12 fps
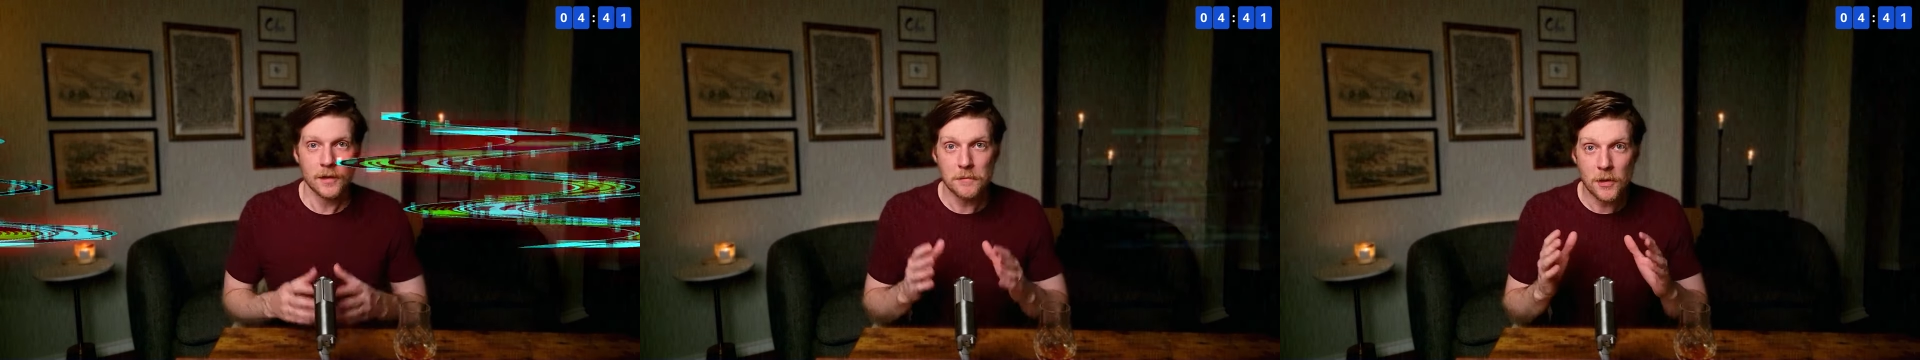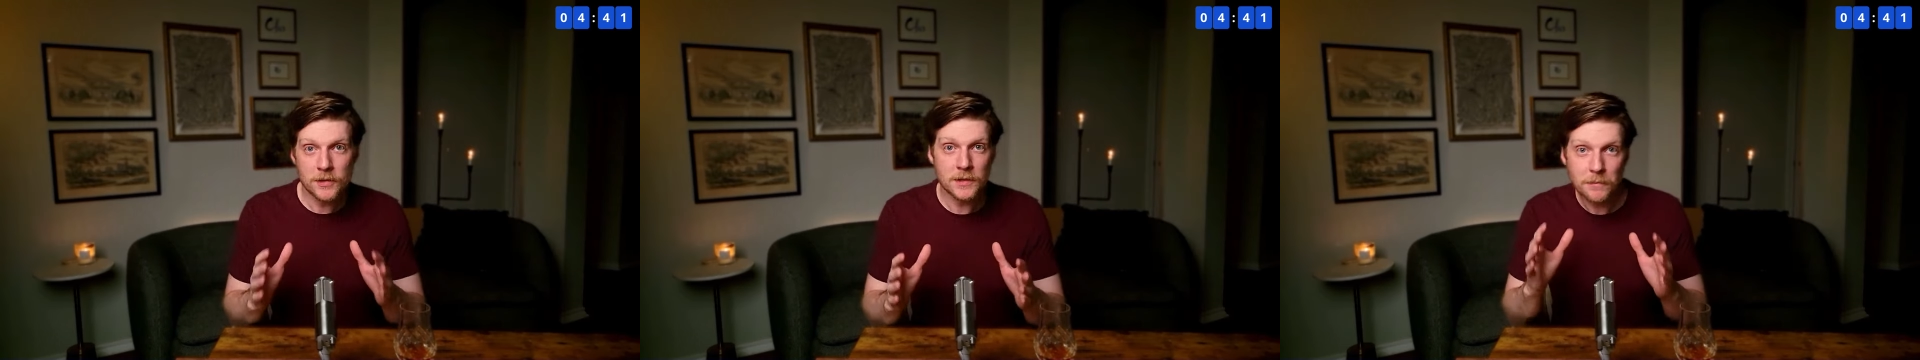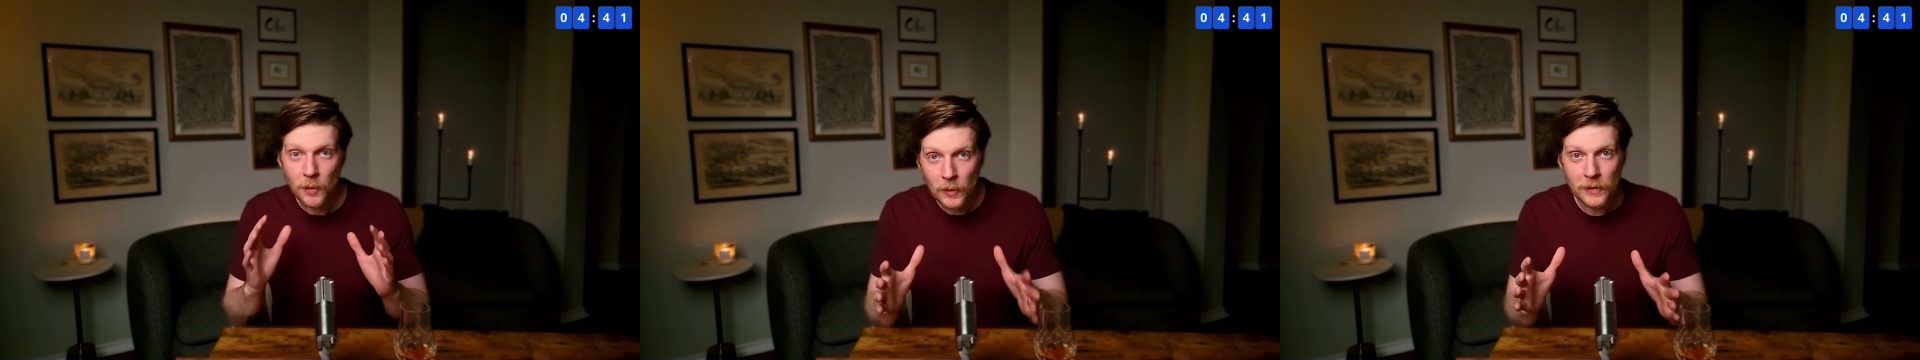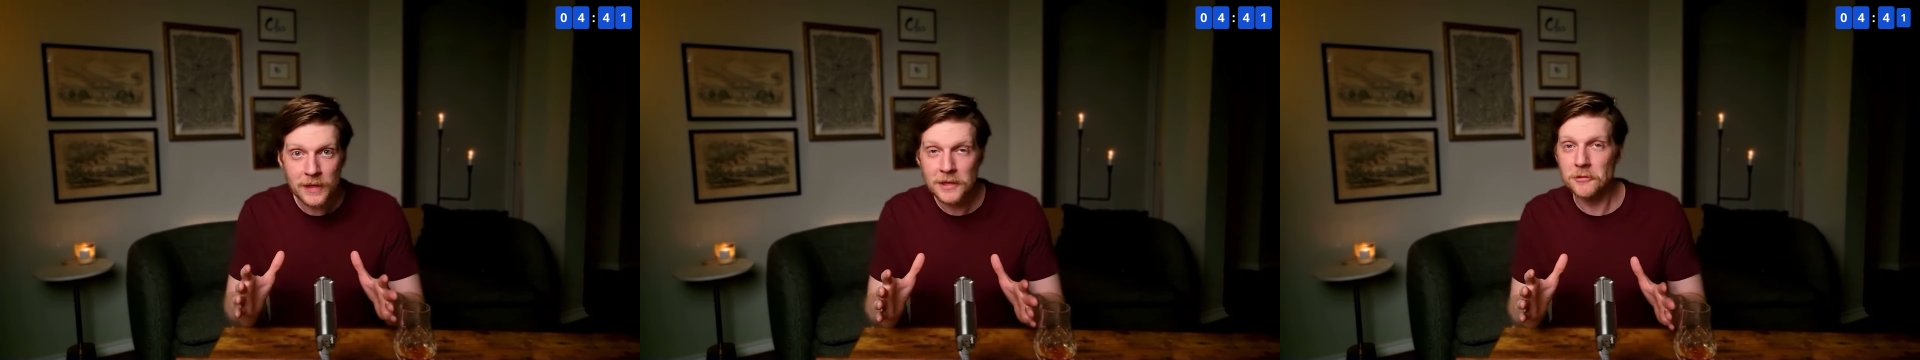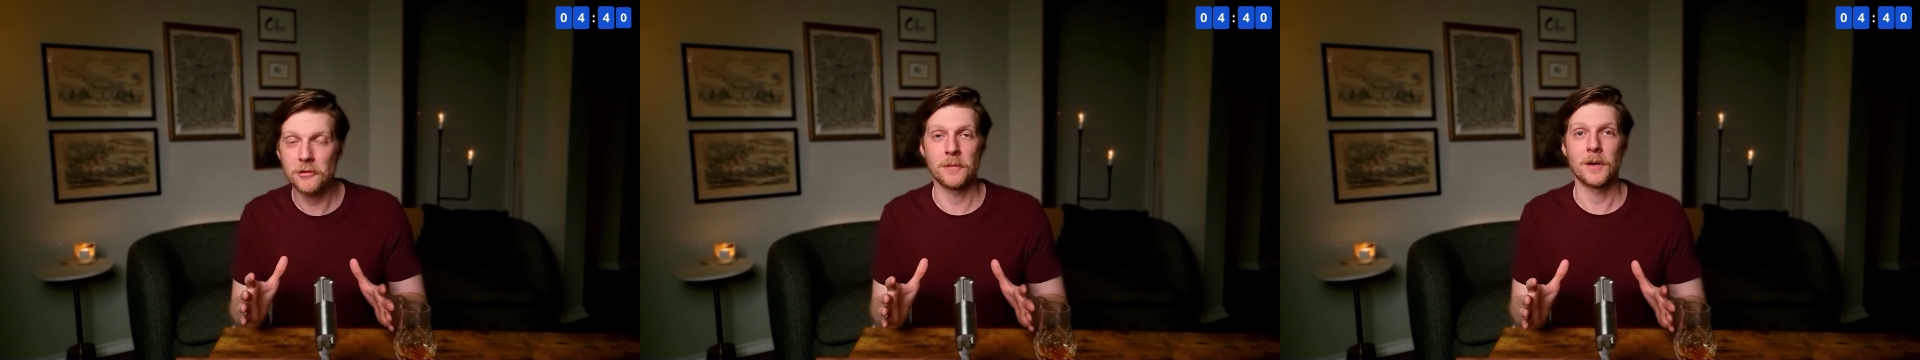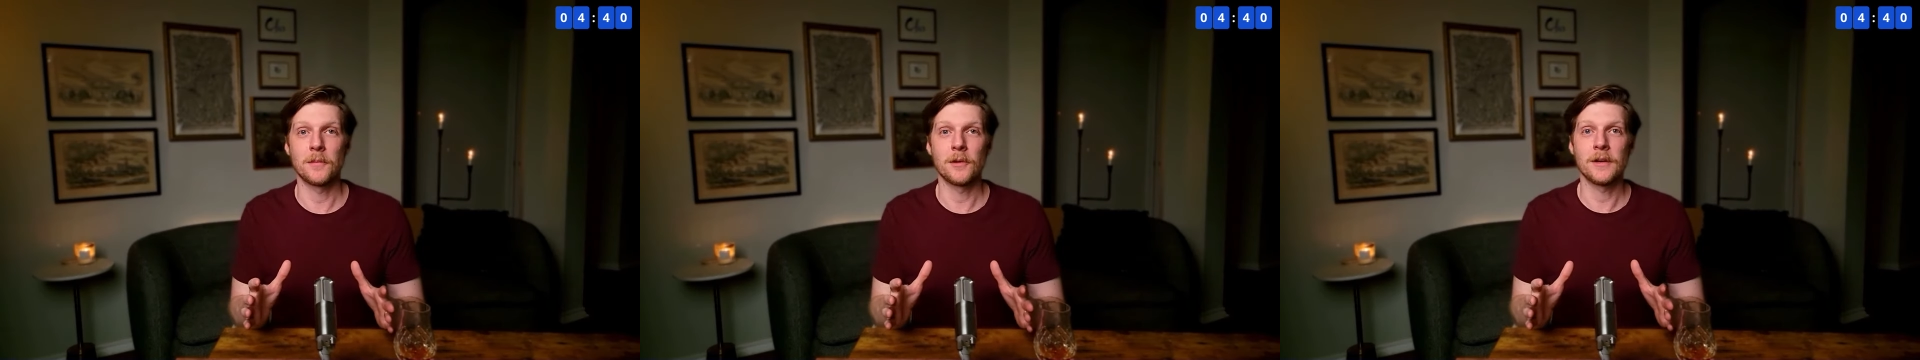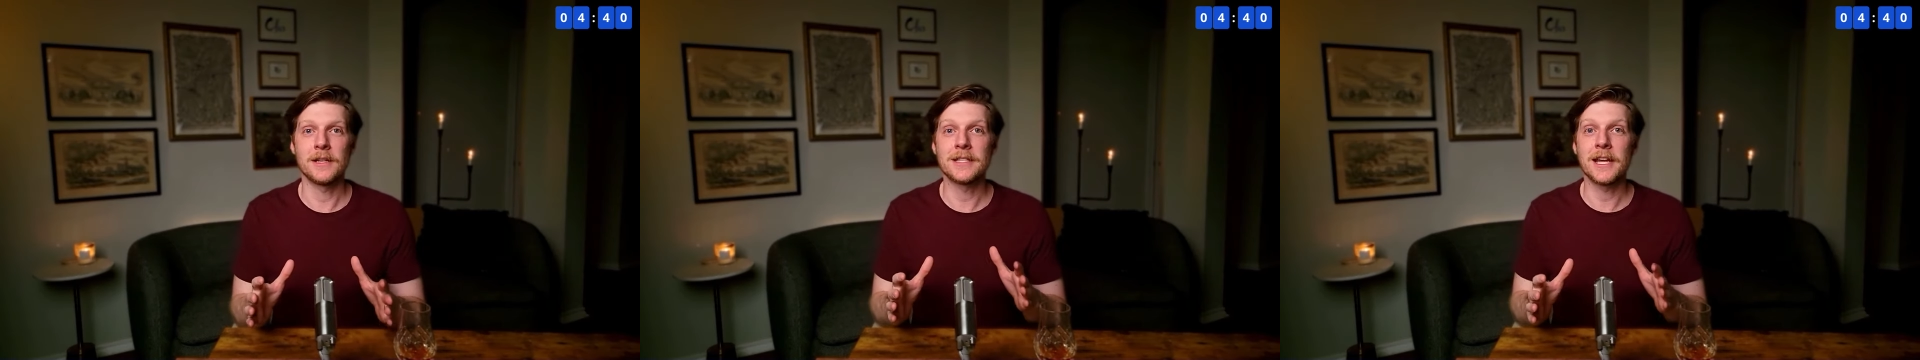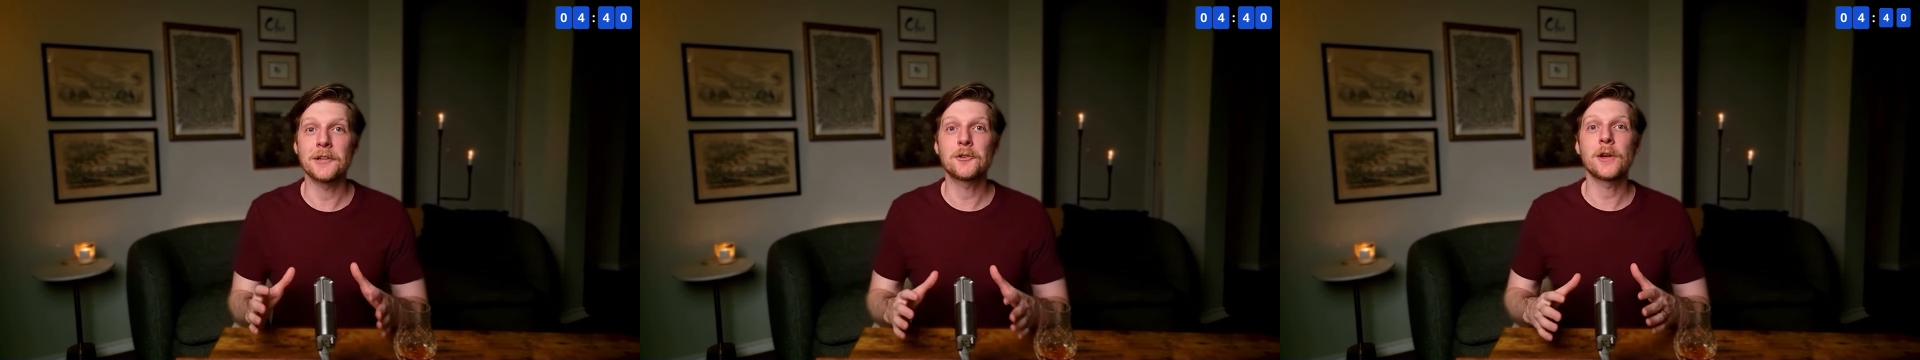The most important thing to remember is
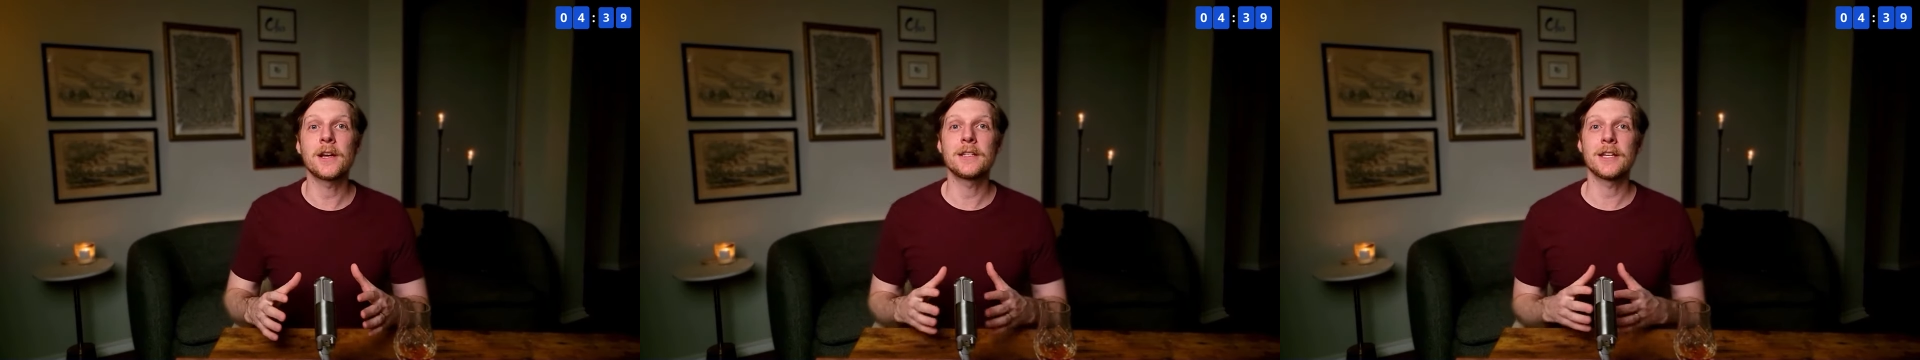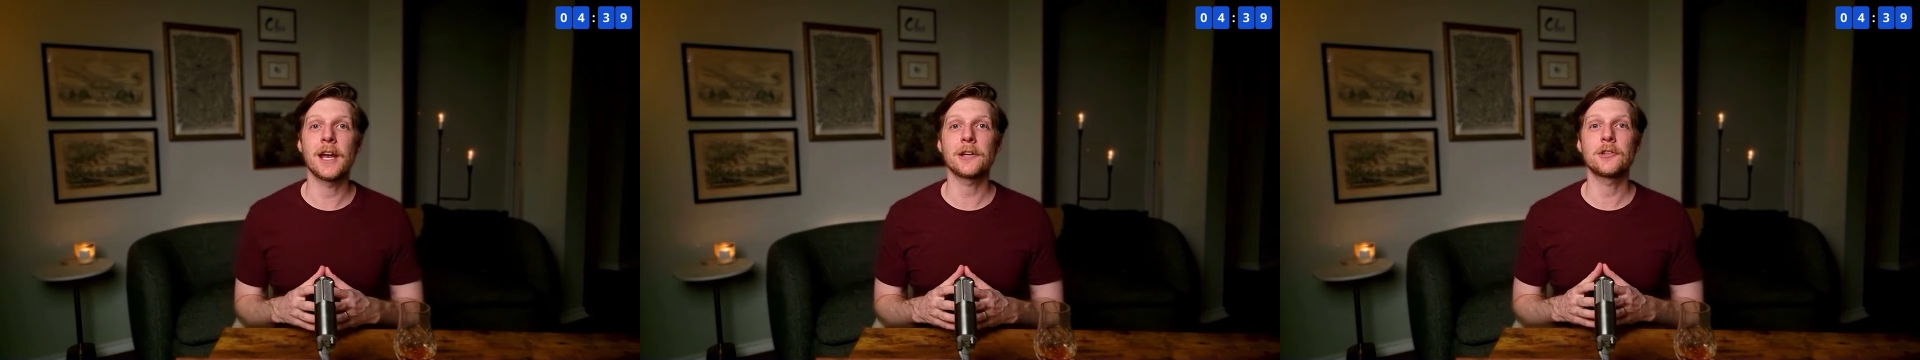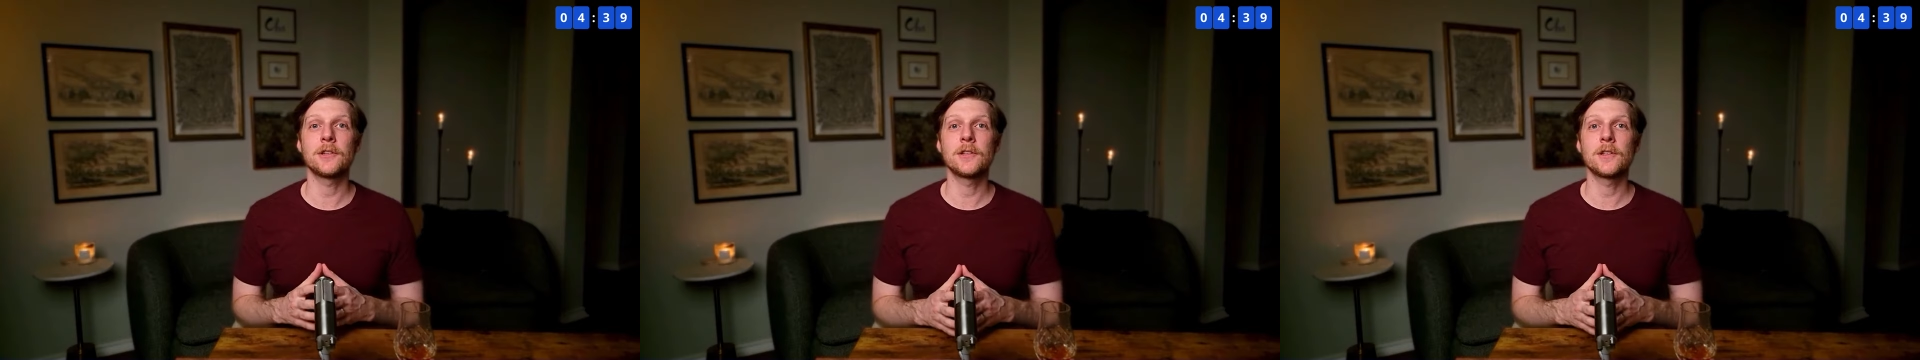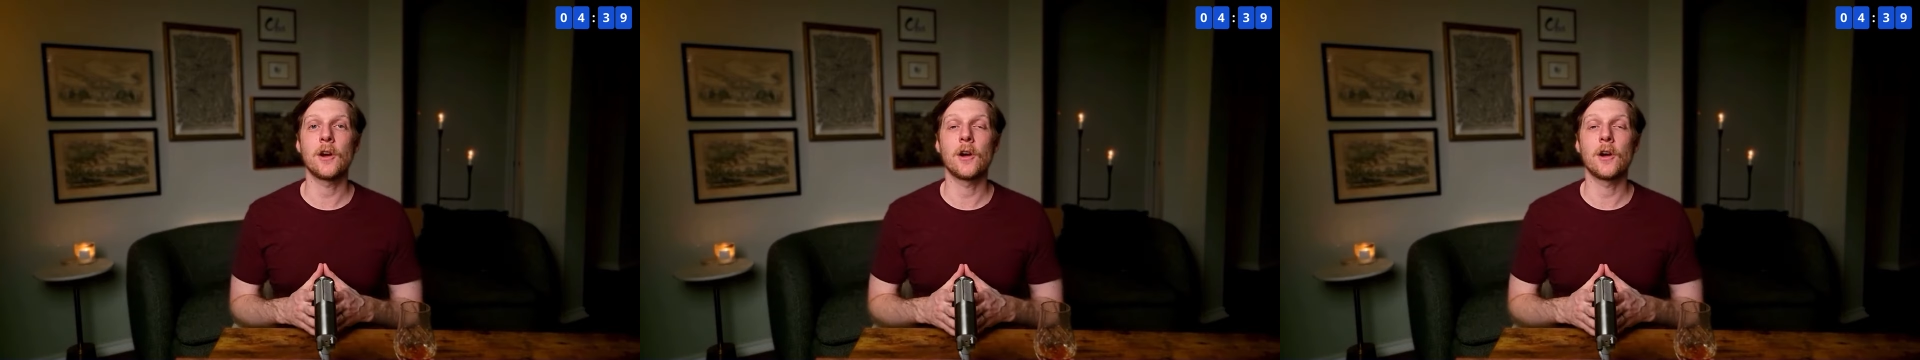that transactions